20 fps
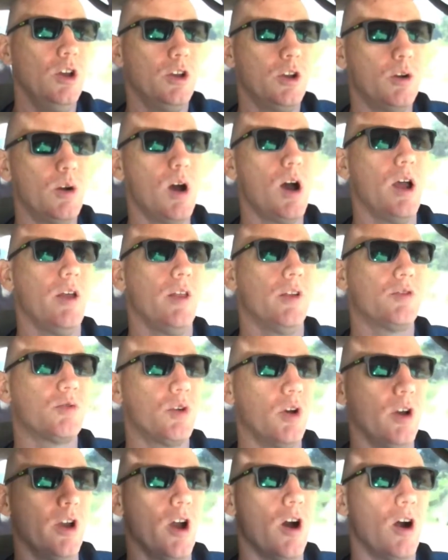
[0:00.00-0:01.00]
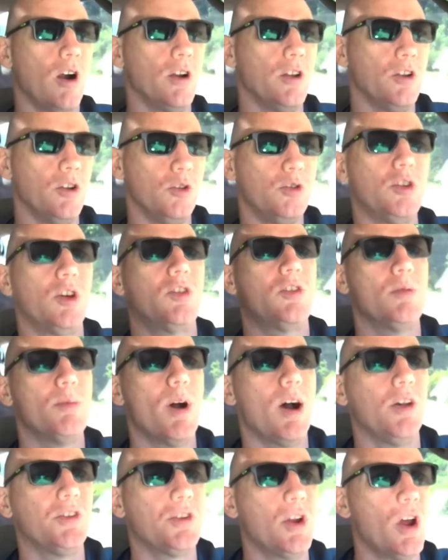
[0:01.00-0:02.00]
You're right, it's really hard to do sixty
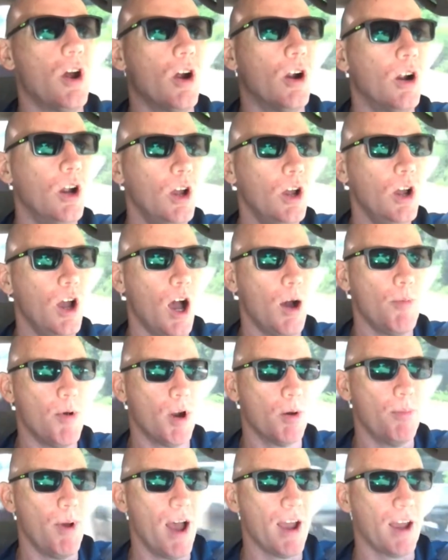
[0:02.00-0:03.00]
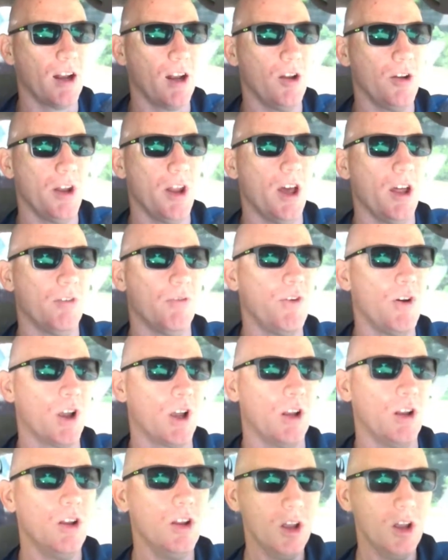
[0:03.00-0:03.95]
miles an hour. I better back it on down to fucking